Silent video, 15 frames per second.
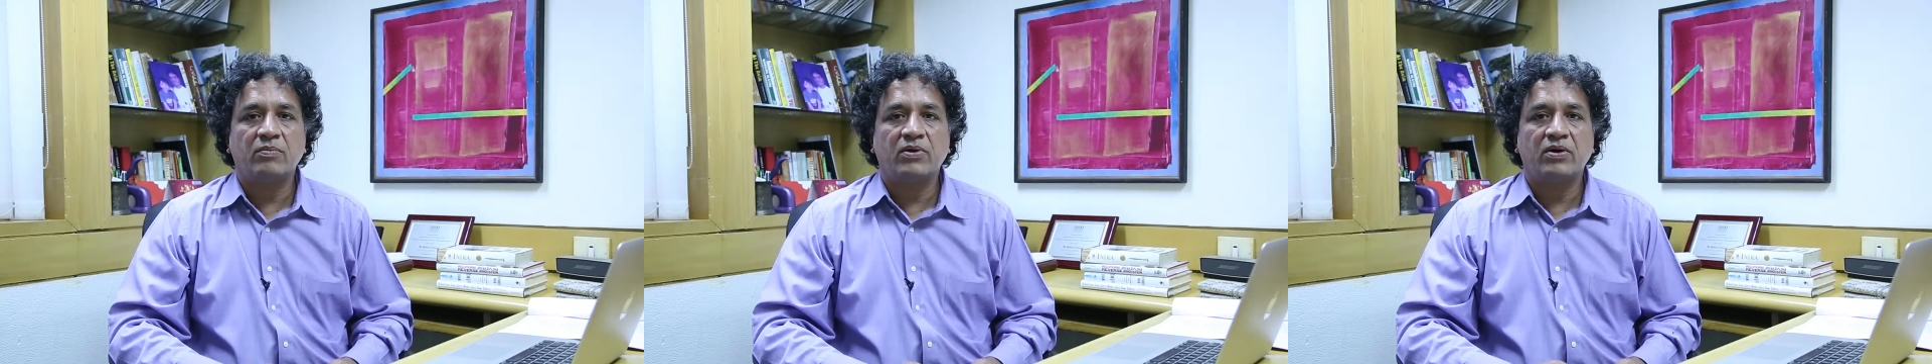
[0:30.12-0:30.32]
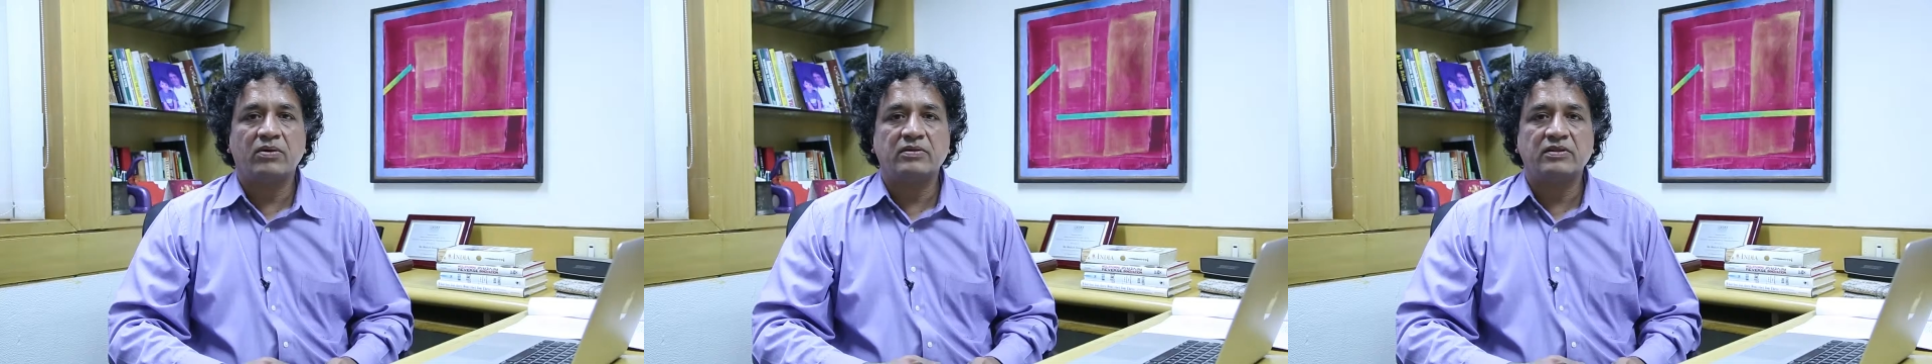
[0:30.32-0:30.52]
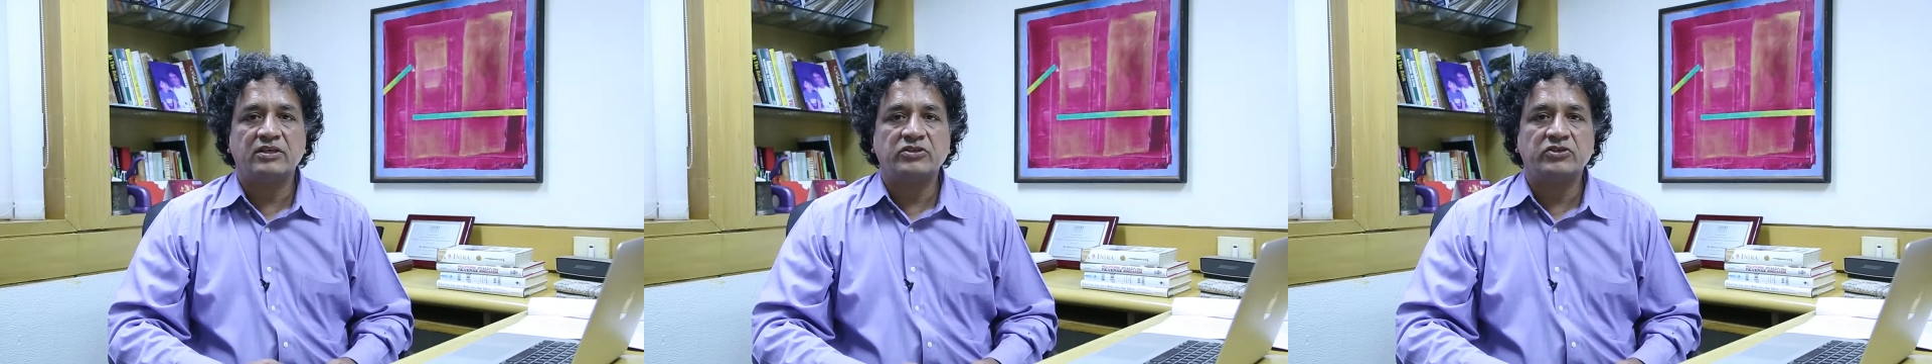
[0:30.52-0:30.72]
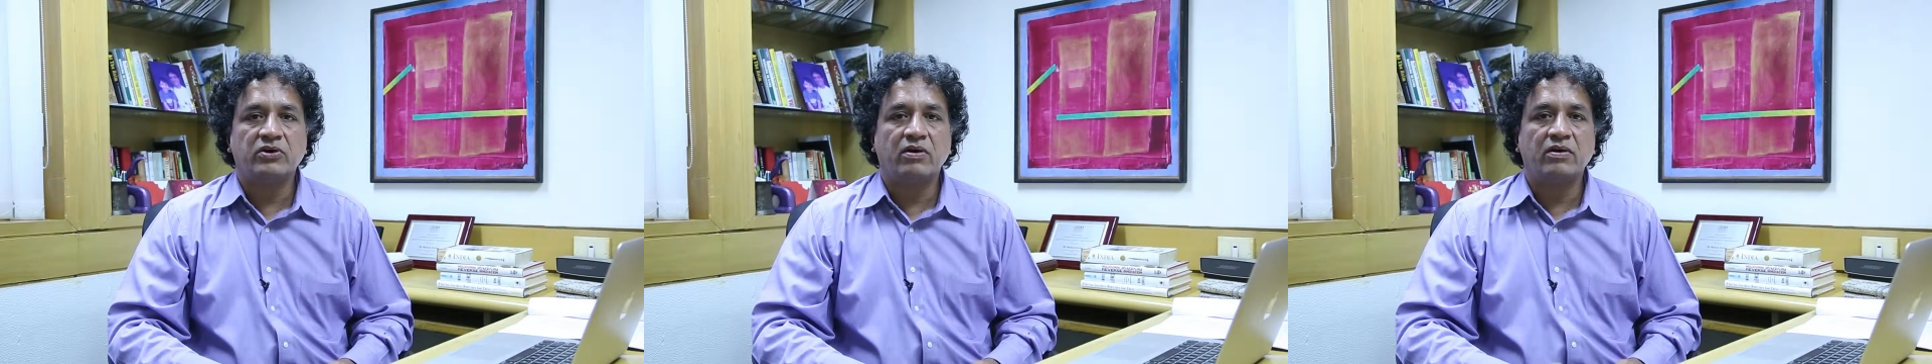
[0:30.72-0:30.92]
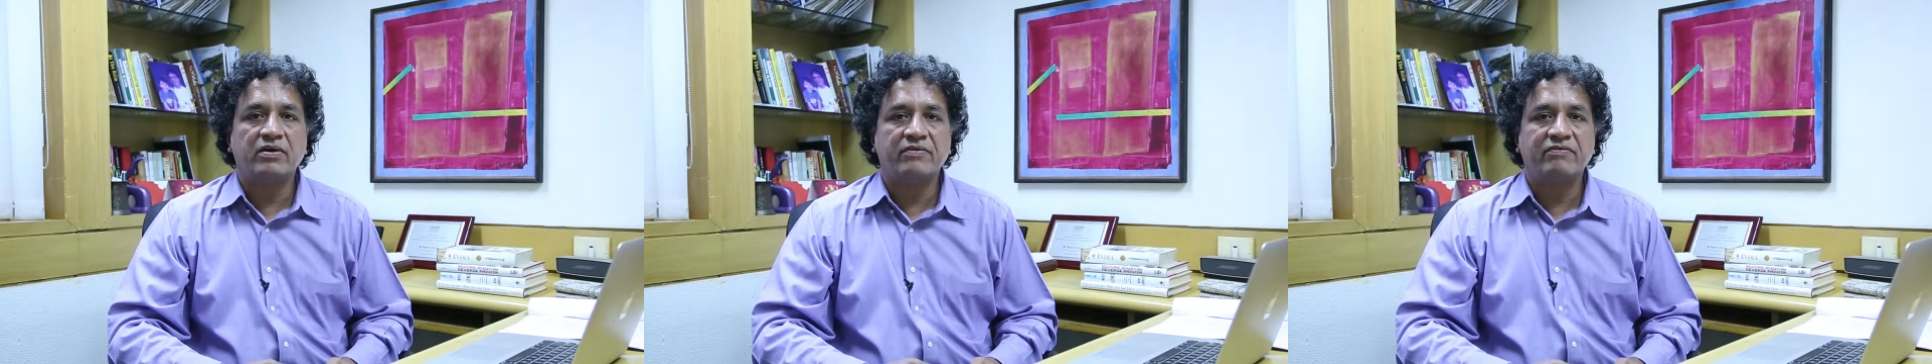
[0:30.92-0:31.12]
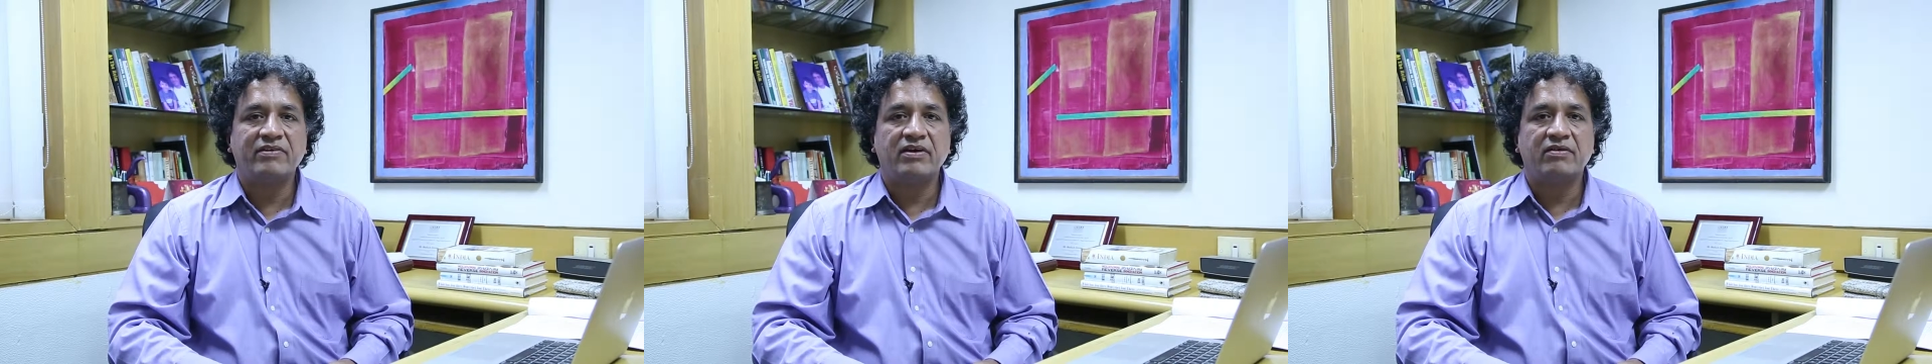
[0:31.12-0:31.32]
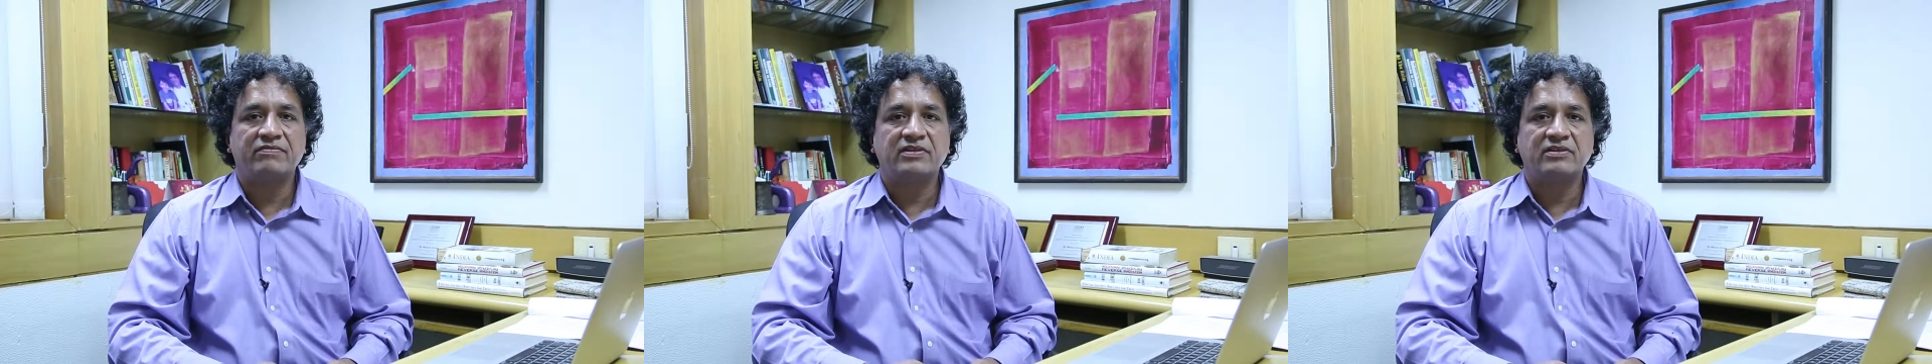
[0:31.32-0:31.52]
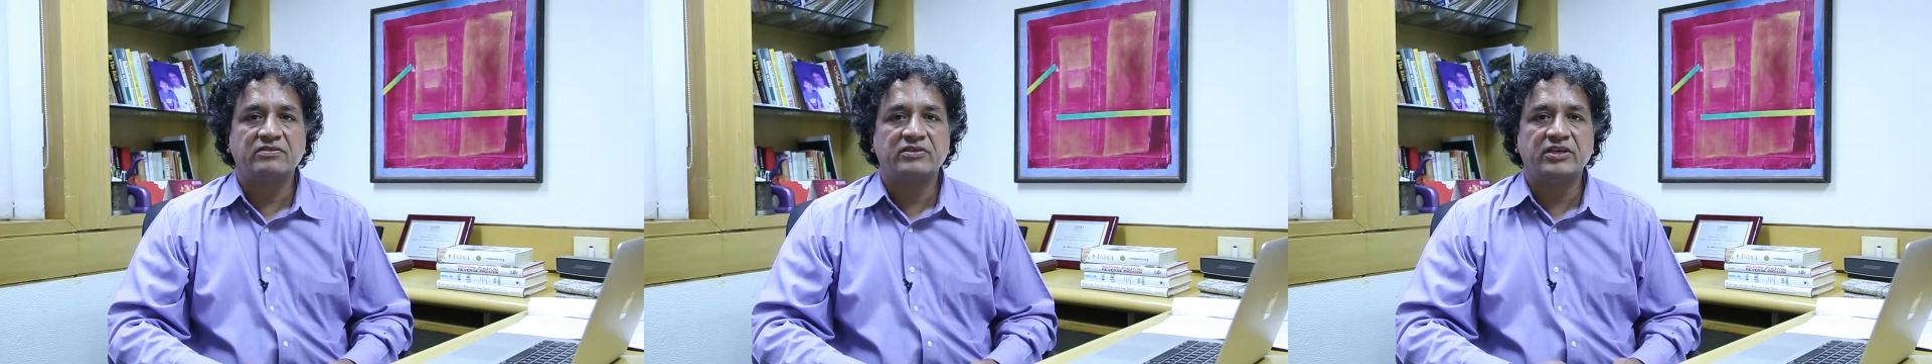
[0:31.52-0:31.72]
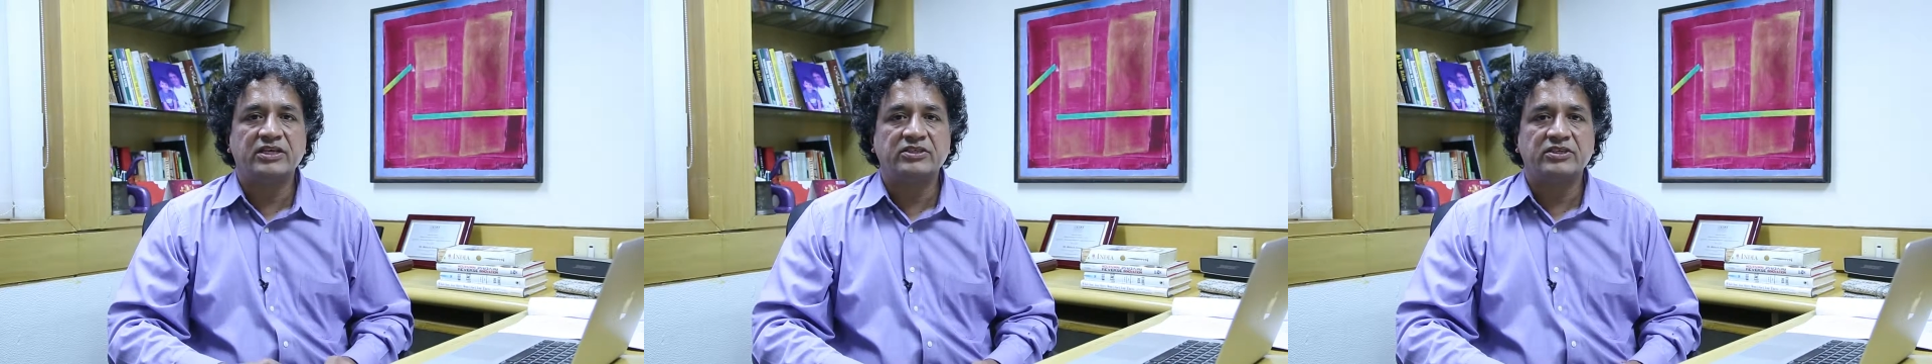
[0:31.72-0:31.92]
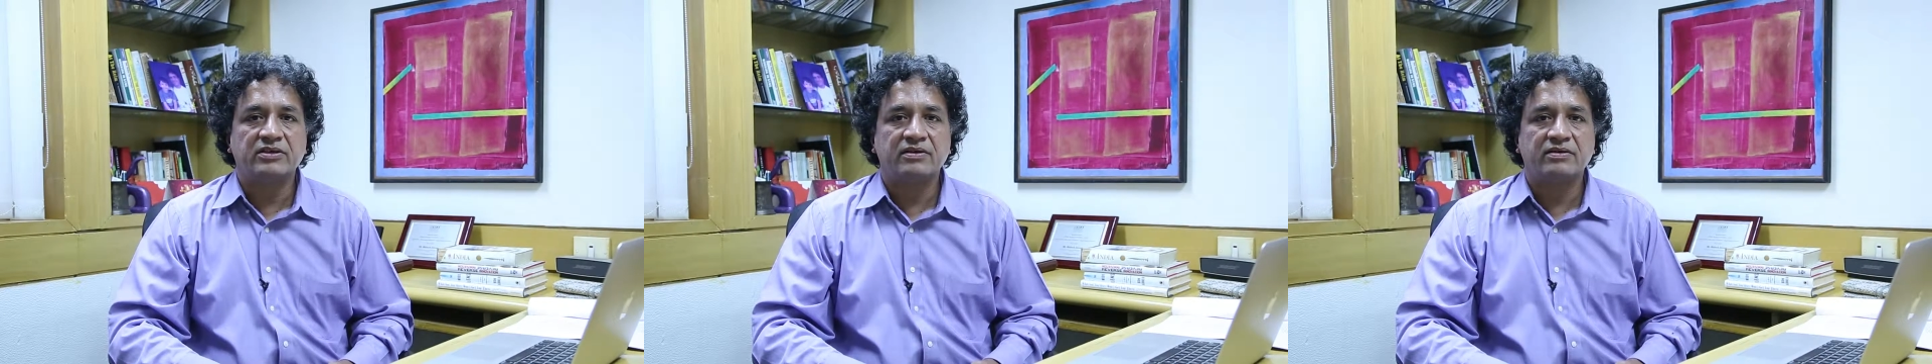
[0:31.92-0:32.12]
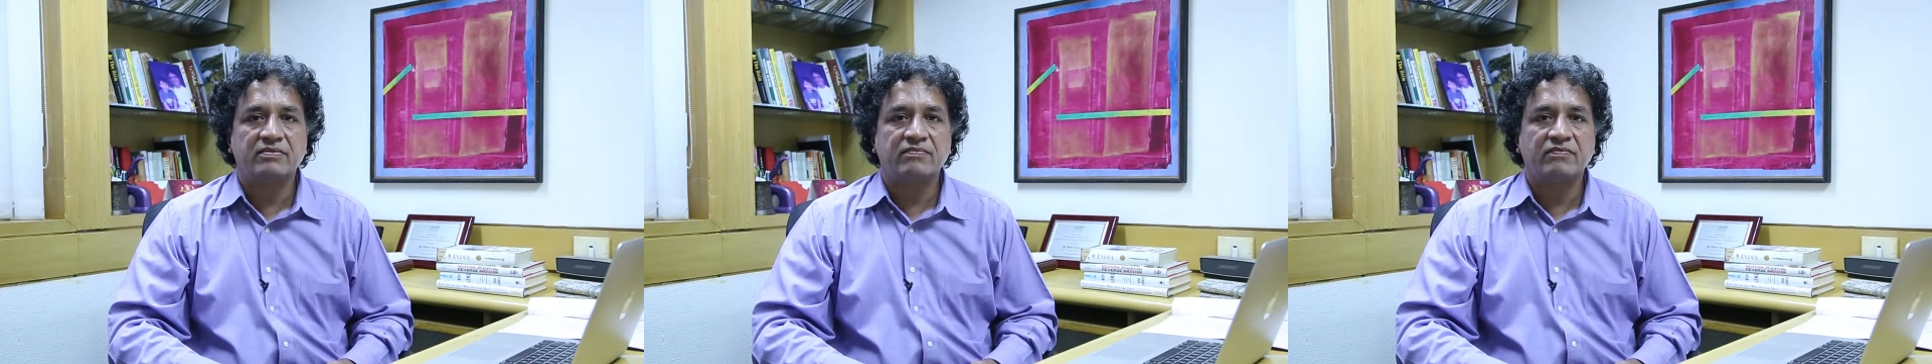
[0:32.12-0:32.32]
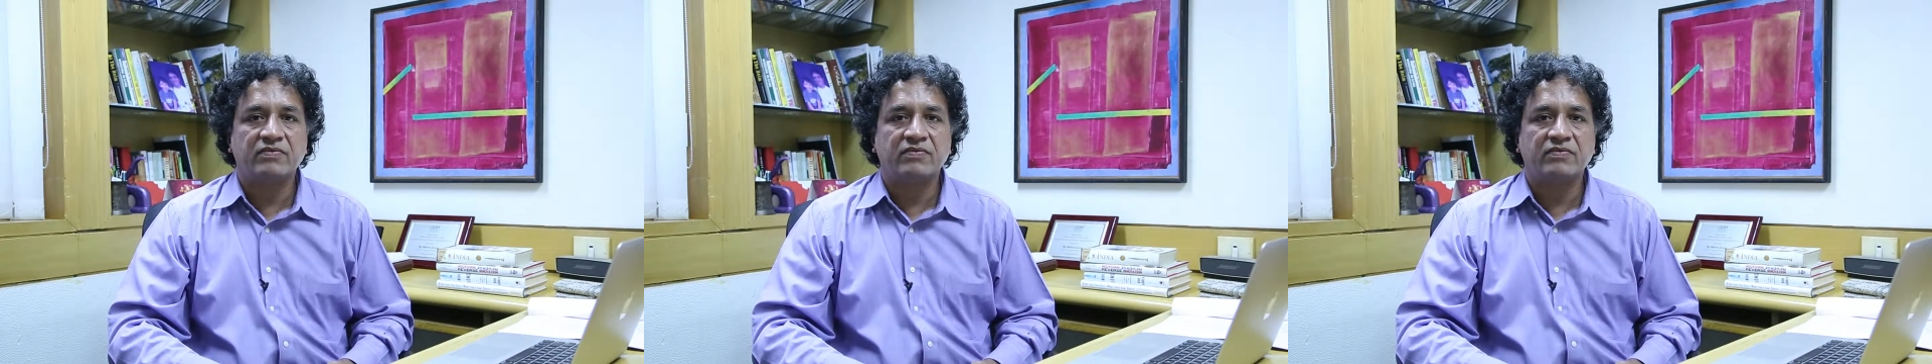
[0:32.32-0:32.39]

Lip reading: about the geography of this region